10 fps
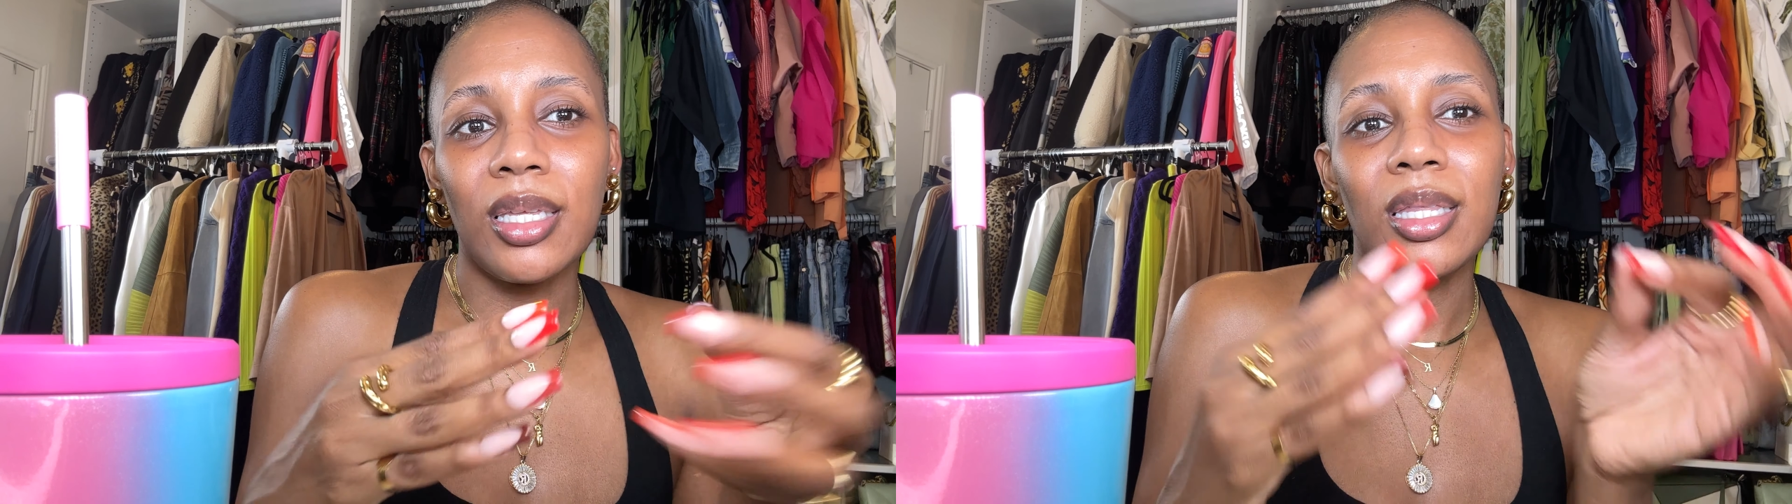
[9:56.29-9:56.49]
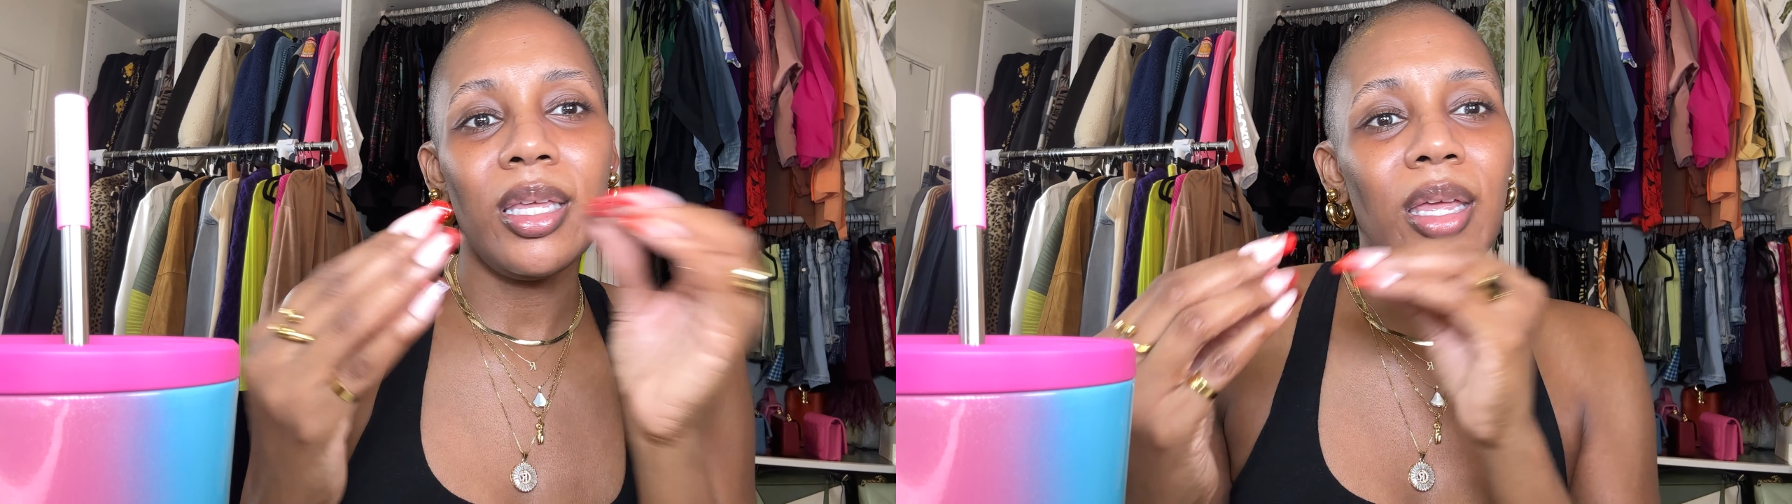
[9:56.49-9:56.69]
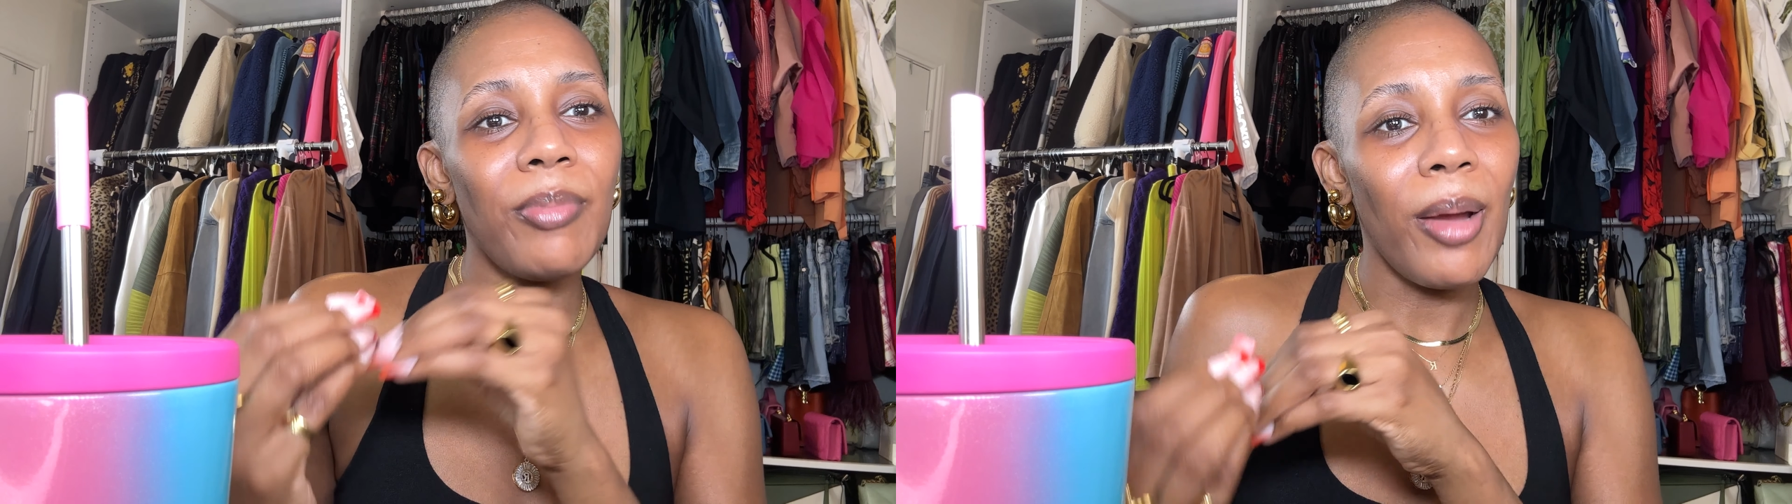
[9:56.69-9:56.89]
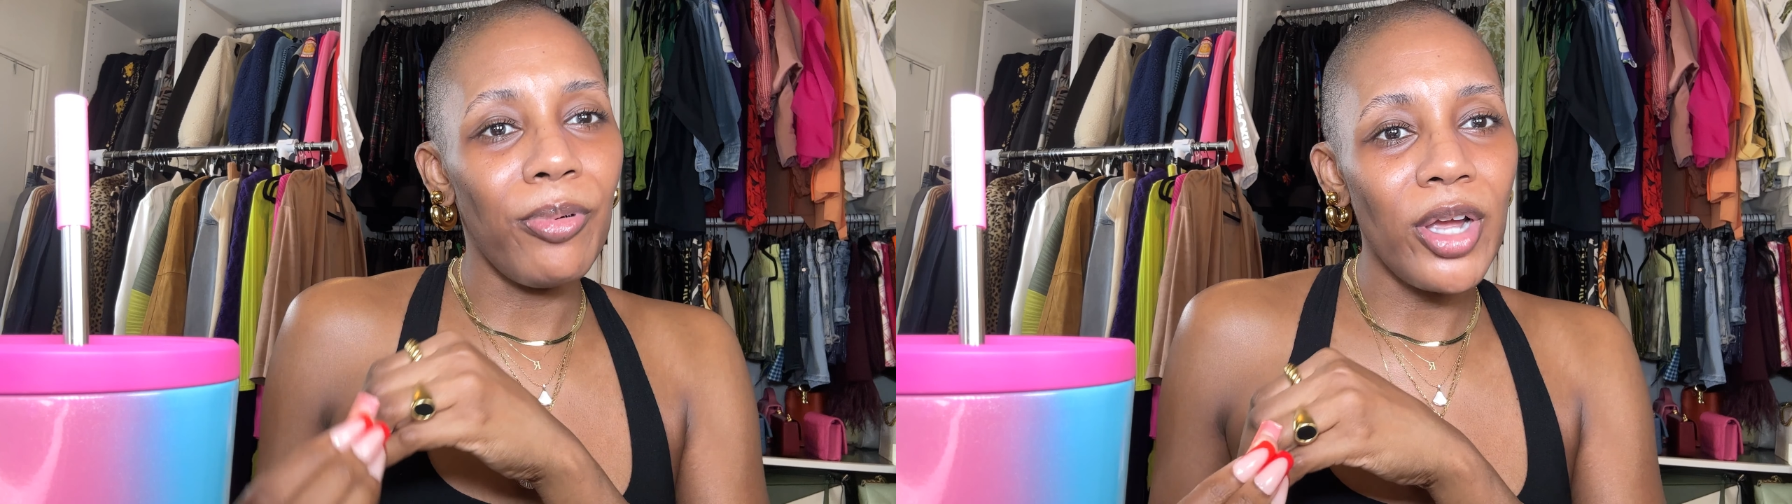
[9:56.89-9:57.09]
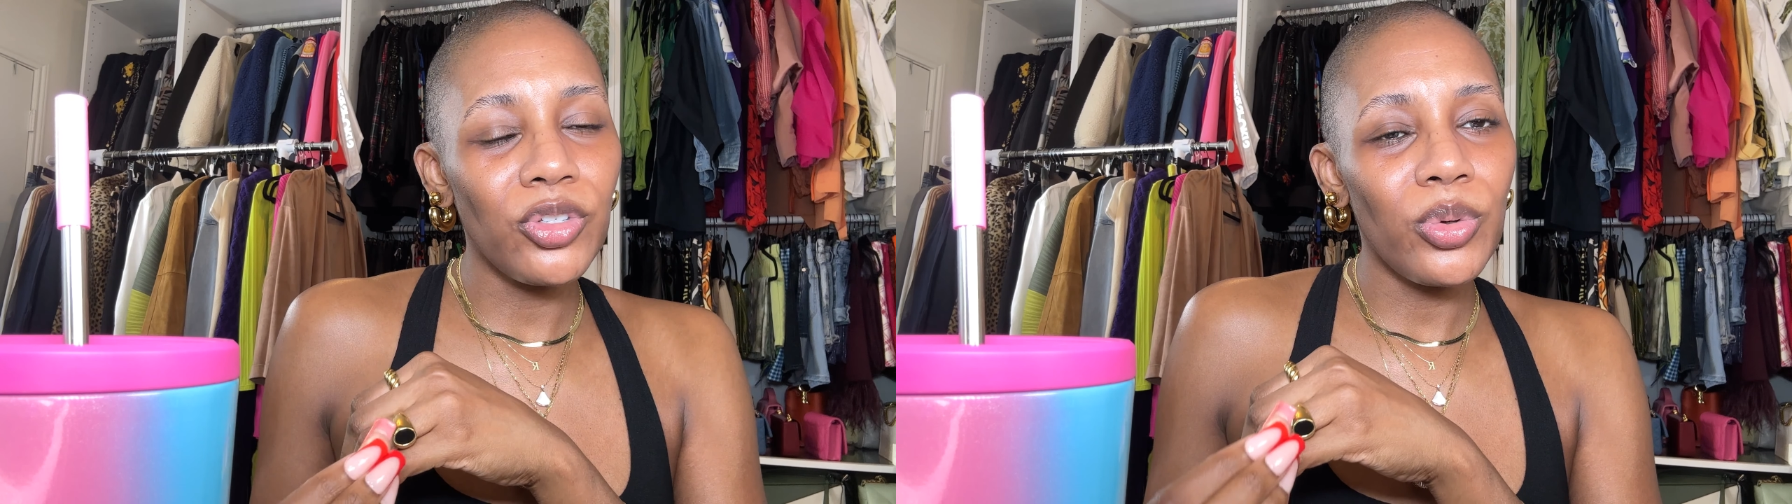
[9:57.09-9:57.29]
than my
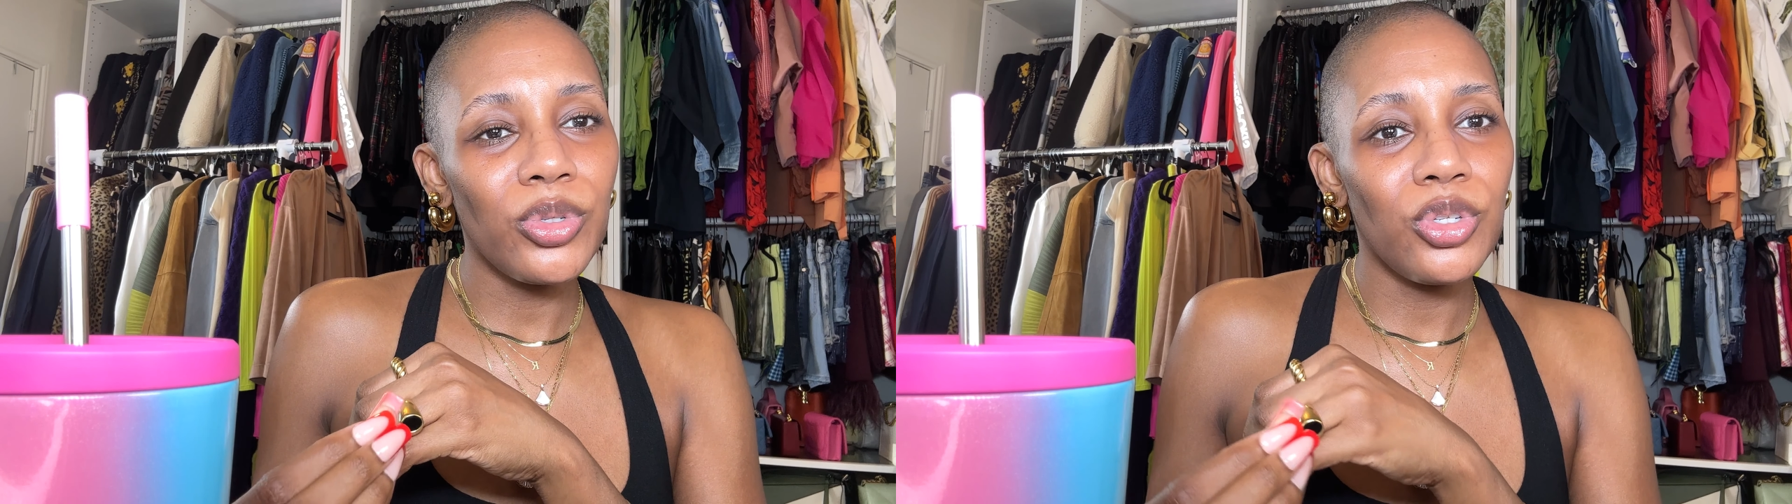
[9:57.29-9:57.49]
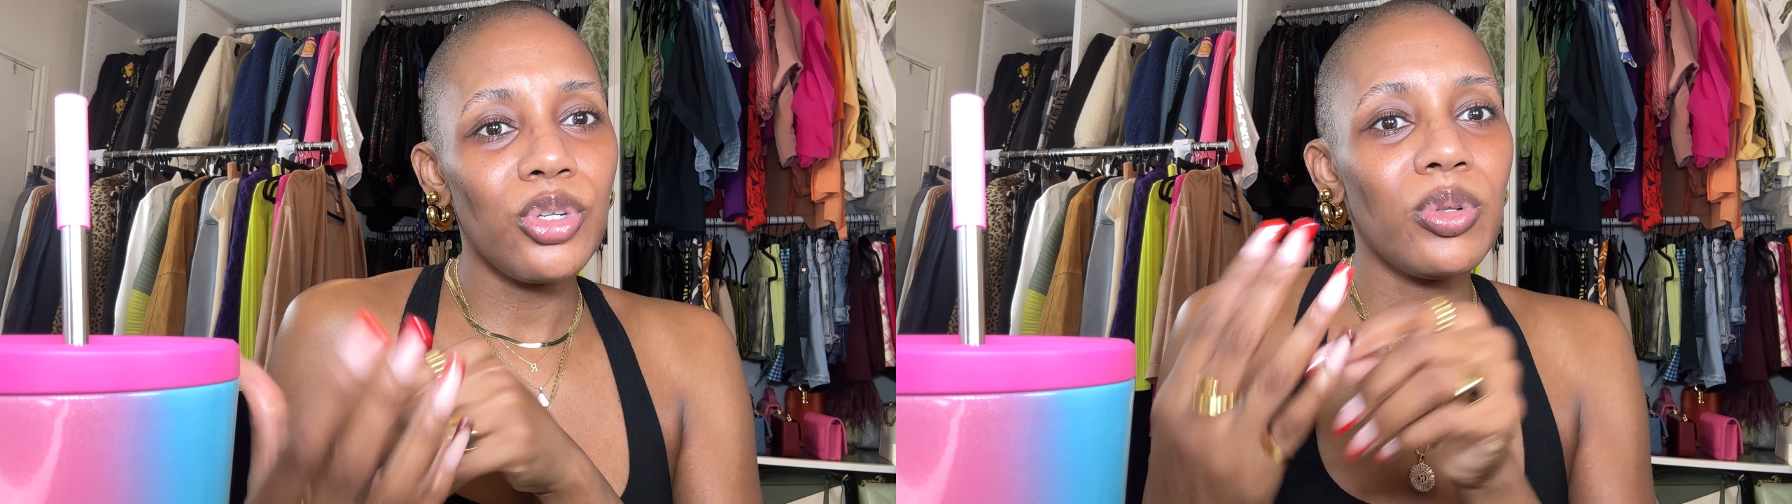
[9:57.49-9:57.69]
press-ons do.